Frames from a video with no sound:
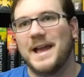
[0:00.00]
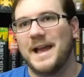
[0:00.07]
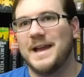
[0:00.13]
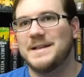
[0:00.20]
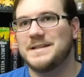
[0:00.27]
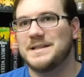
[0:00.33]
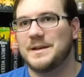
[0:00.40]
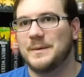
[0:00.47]

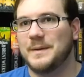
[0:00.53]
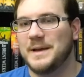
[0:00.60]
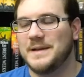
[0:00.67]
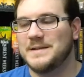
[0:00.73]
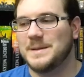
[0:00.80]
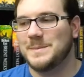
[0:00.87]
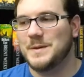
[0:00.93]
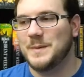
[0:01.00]
And so he
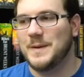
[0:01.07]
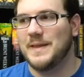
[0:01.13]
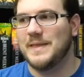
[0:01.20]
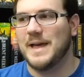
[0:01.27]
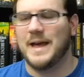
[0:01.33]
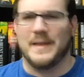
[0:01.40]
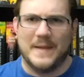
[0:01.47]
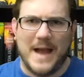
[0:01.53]
ends up doing
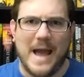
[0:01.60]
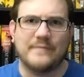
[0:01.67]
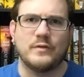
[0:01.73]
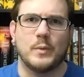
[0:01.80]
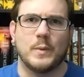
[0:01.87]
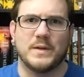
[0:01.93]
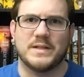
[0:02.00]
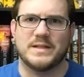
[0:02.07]
that, and then
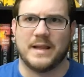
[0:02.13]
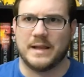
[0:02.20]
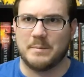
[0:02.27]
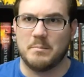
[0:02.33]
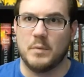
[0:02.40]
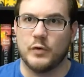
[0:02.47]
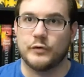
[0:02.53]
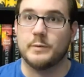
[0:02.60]
afterwards, like
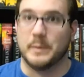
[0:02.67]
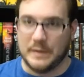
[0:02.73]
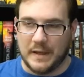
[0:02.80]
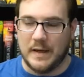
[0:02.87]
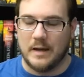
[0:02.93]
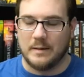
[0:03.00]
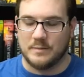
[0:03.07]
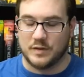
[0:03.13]
multiple
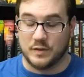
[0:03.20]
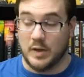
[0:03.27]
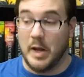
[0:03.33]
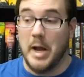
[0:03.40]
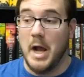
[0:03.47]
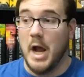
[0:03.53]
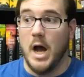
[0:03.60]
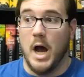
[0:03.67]
times, he's like,